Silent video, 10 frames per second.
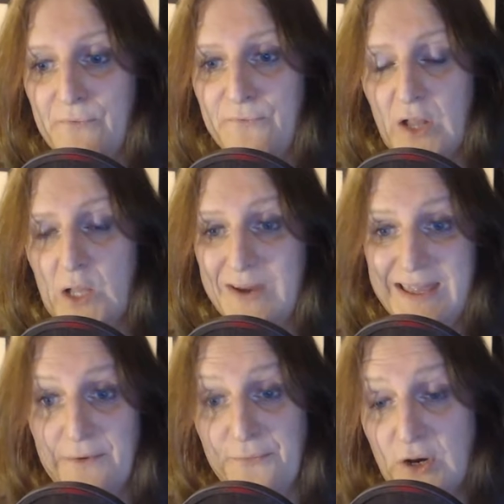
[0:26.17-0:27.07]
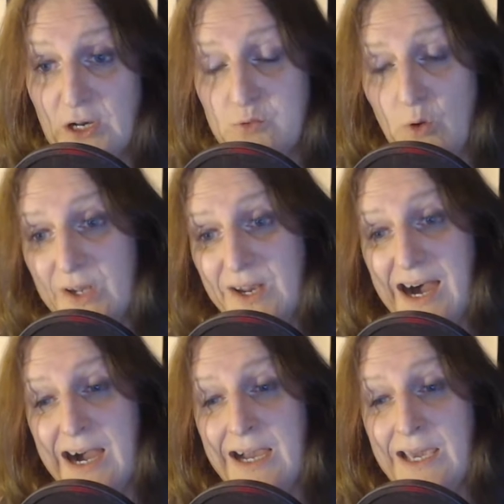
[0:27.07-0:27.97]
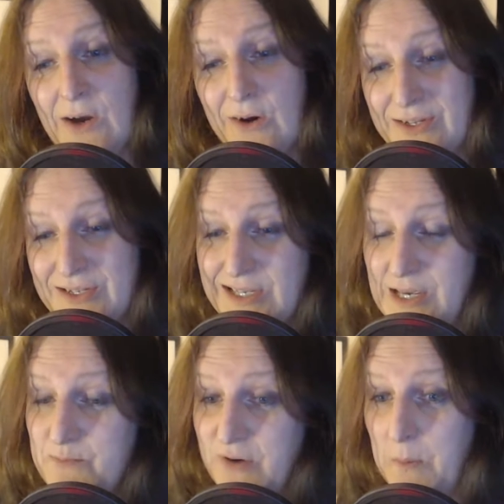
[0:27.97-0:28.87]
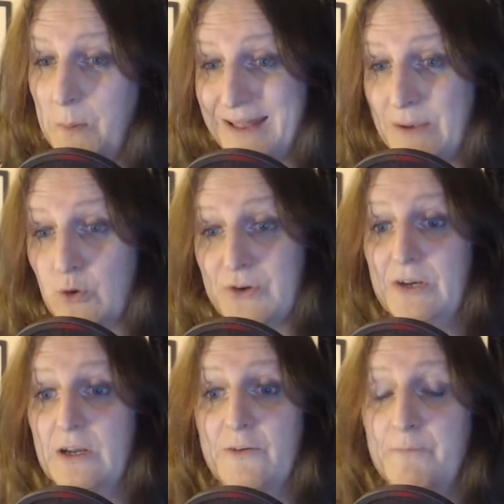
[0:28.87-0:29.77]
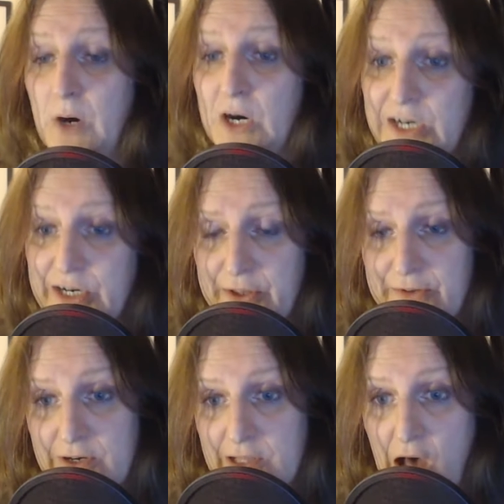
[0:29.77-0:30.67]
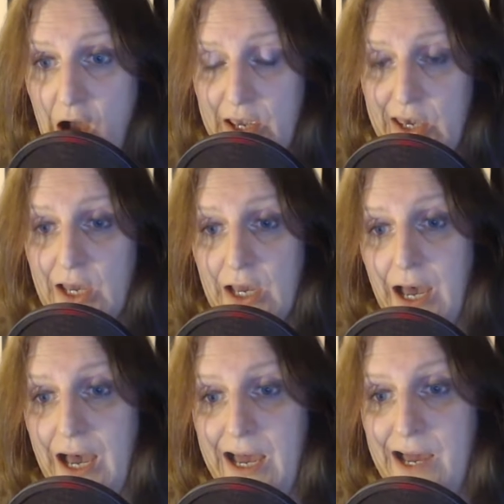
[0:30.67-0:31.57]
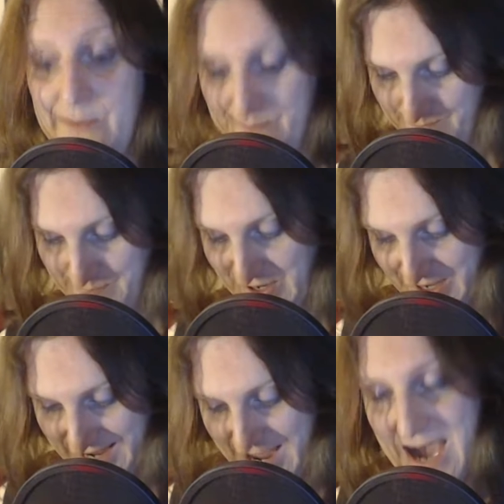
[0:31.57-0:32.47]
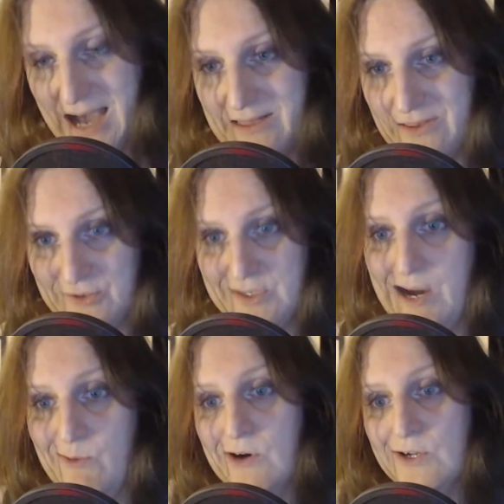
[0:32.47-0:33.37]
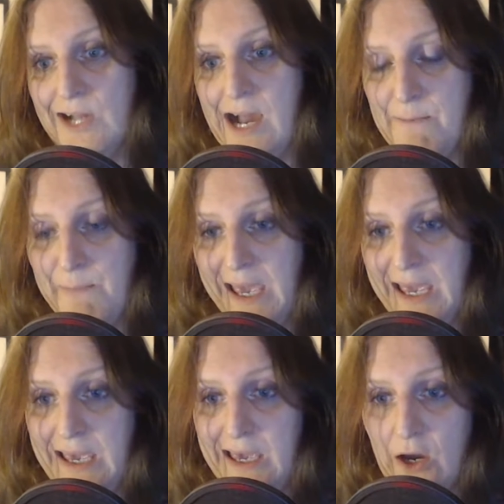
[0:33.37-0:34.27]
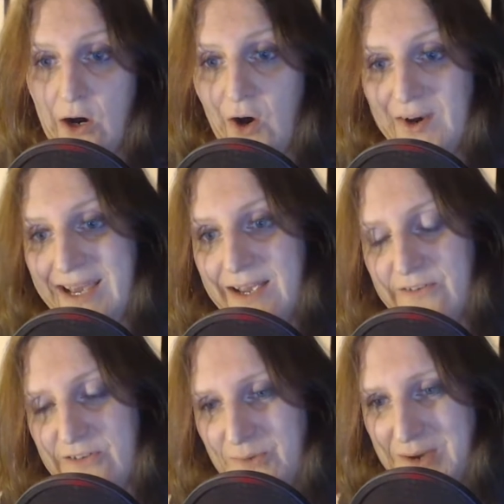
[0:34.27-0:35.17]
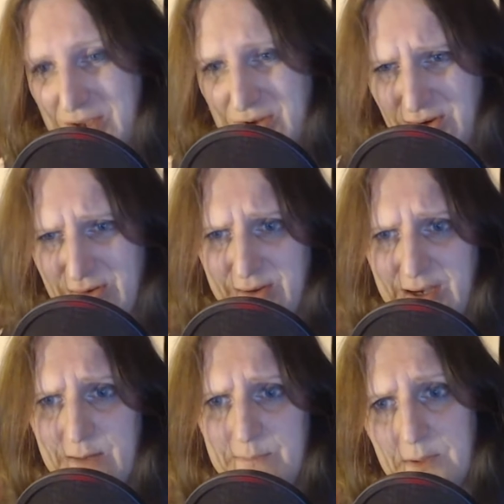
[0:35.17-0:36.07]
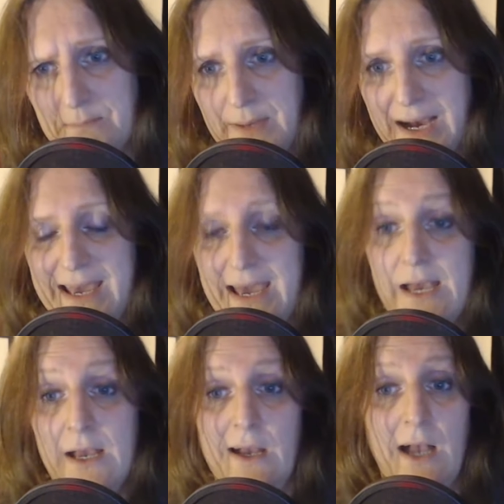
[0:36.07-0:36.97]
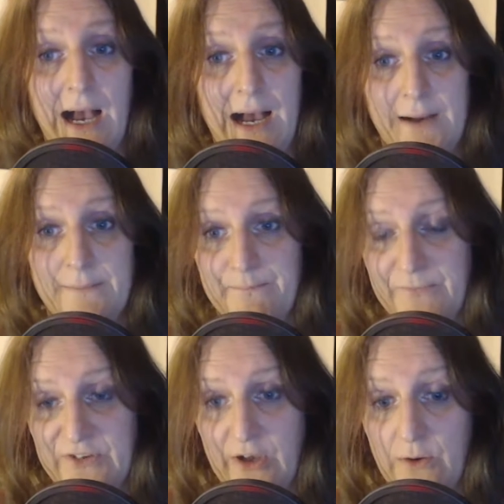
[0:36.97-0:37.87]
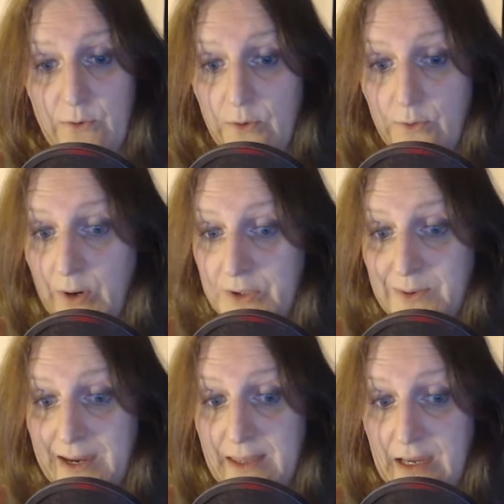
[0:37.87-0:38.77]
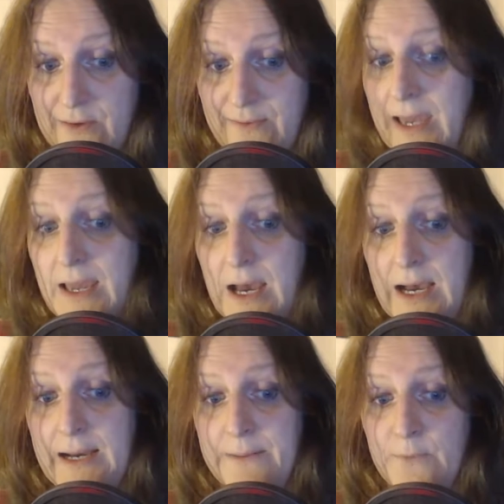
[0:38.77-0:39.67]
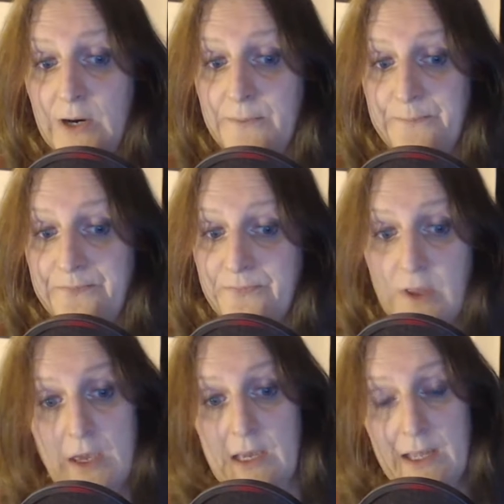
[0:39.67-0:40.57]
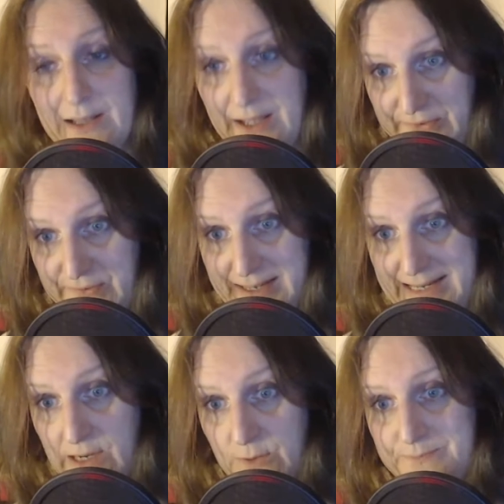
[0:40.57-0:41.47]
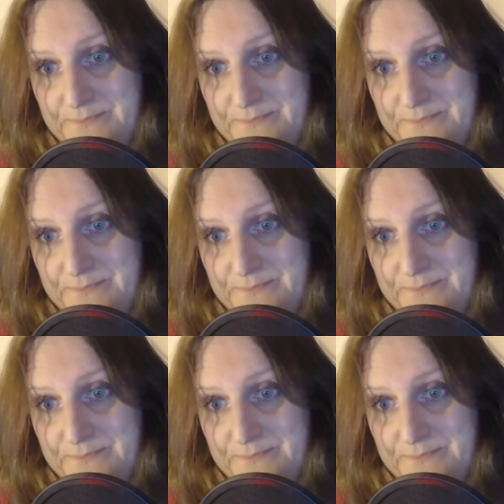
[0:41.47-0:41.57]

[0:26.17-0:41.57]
Following the first one, I honestly probably wouldn't have bought another Unlock, but it had the Star Wars IP on it, so I couldn't help but buy it. So what do I think of it? Well, let's find out.